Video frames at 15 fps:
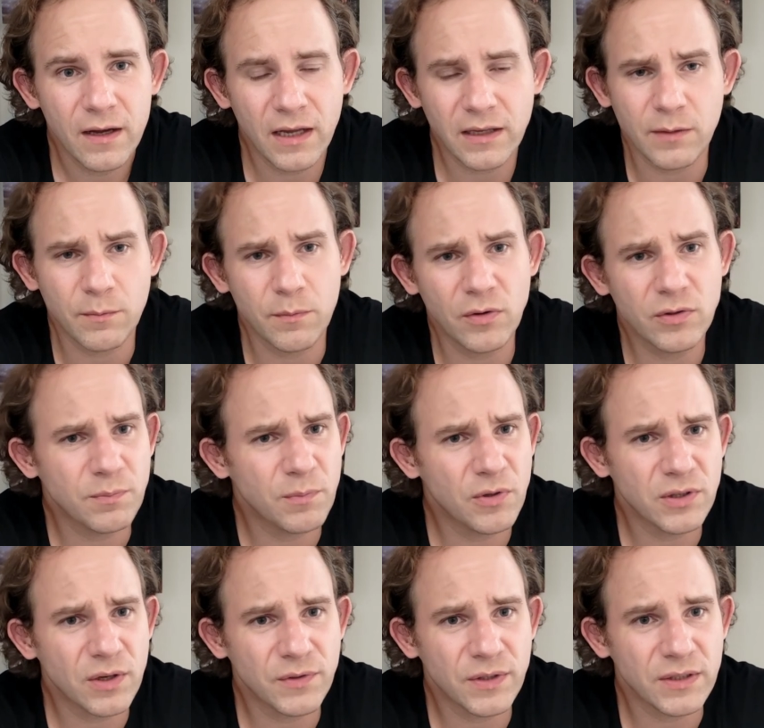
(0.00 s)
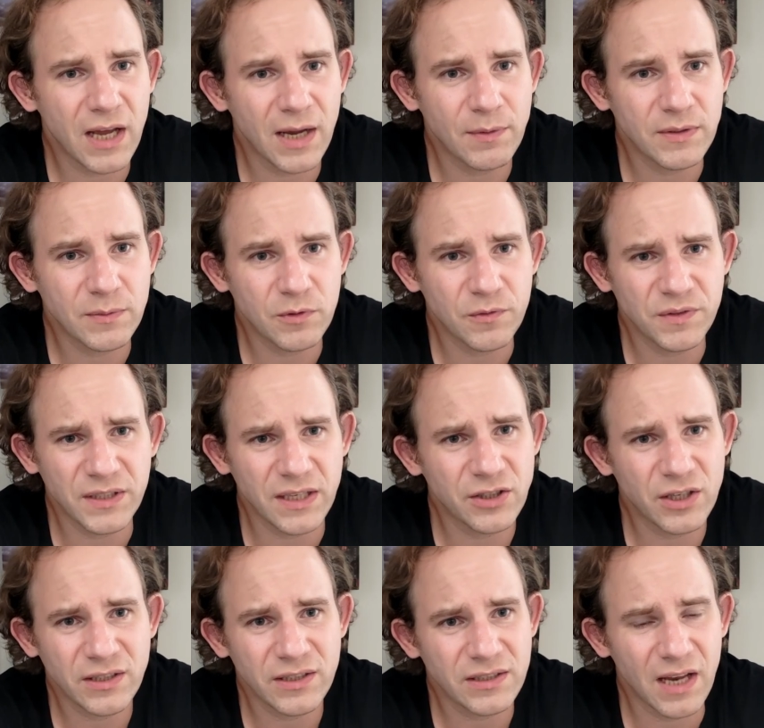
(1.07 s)
I think most of the time in the movies they're
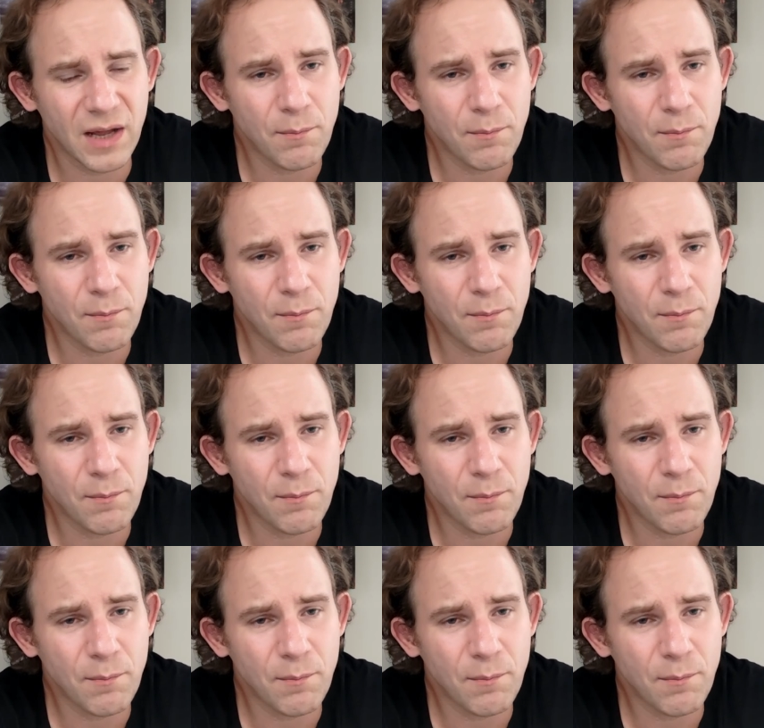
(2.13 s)
just